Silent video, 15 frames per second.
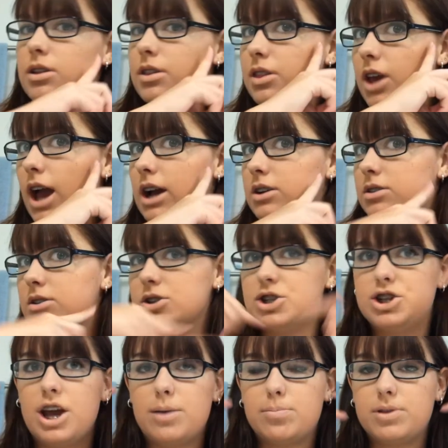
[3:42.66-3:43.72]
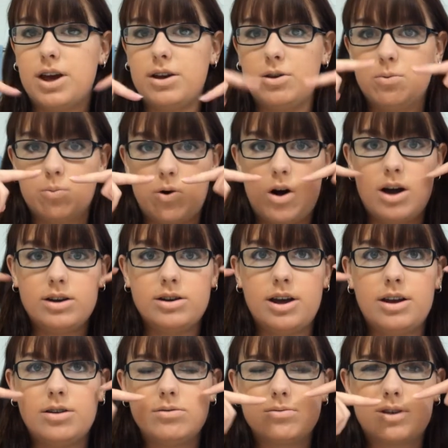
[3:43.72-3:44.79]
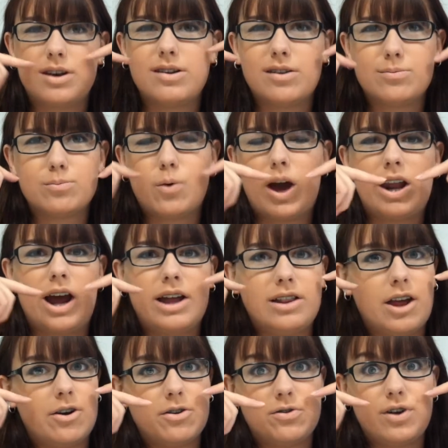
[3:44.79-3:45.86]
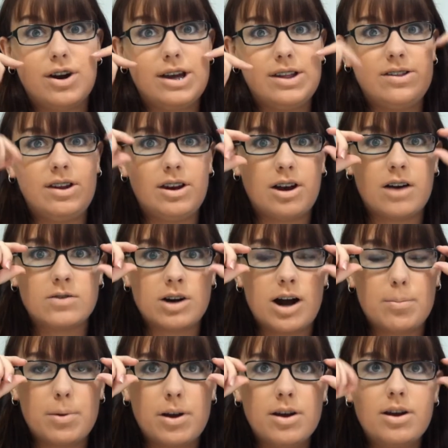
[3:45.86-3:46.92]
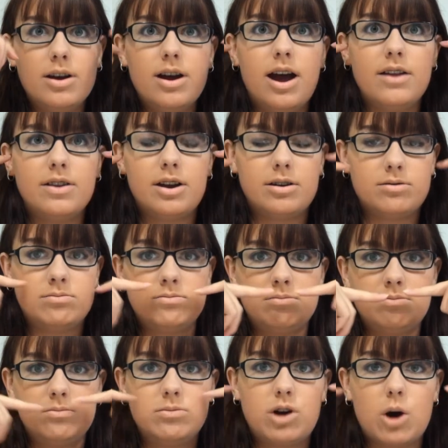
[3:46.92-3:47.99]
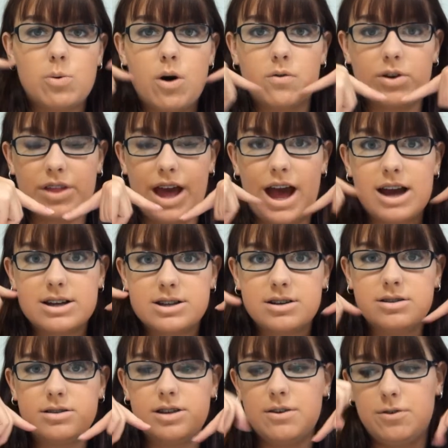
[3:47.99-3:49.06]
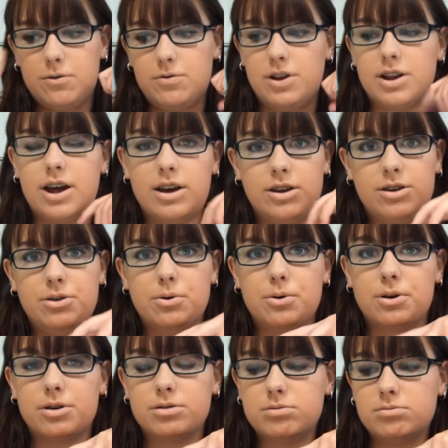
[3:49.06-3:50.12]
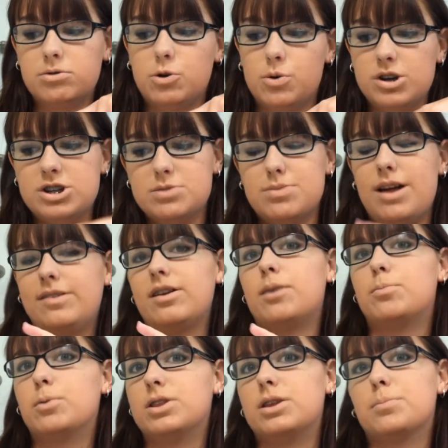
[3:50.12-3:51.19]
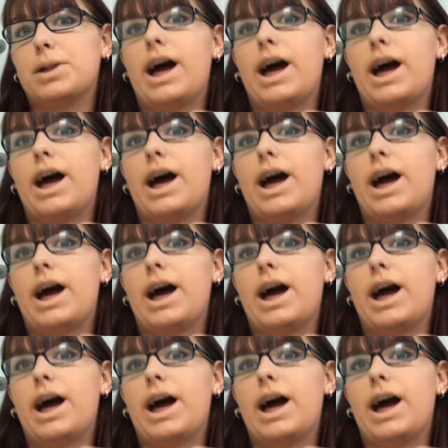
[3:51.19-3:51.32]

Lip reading: the shape that you want, and because white eyeliner is very easy to cover up, and then go over that if you feel like you're going to mess up with the